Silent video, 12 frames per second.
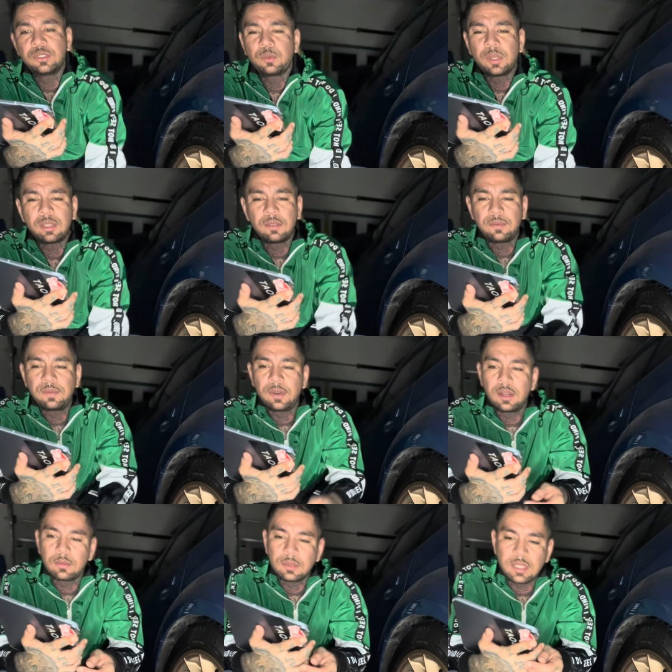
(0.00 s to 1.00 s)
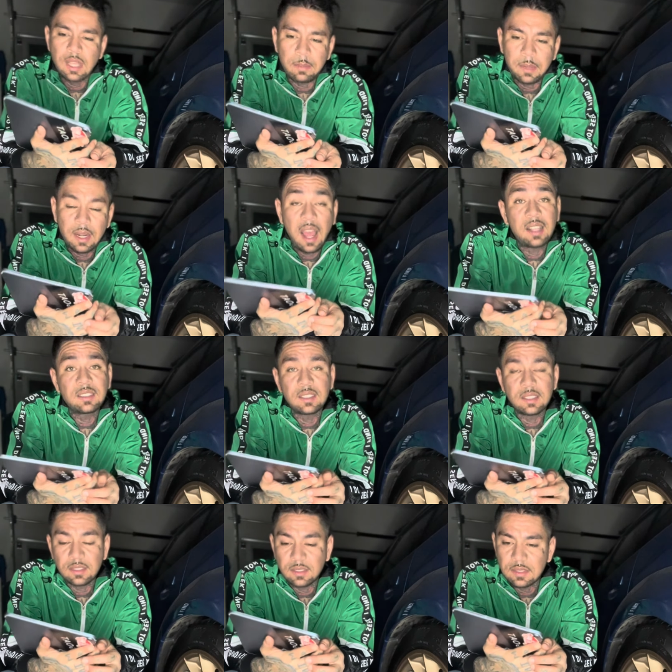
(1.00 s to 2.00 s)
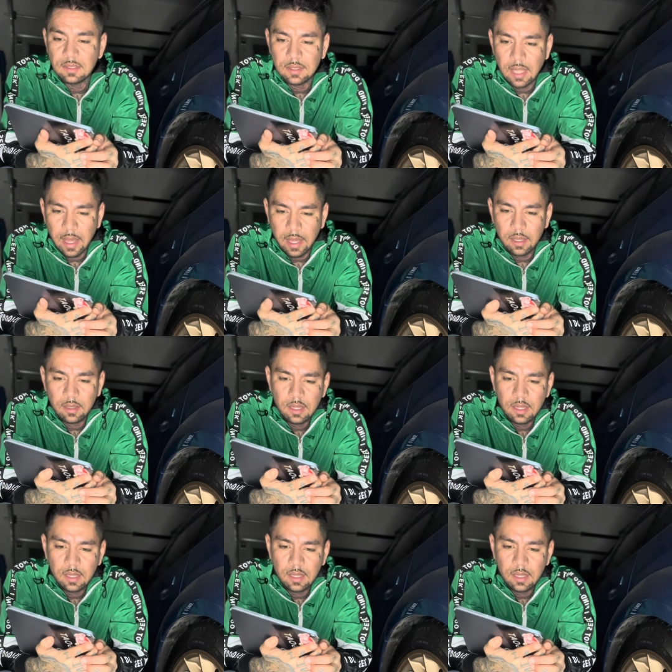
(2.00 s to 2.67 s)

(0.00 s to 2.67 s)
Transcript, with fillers: What the fuck? What type of nonsense is that?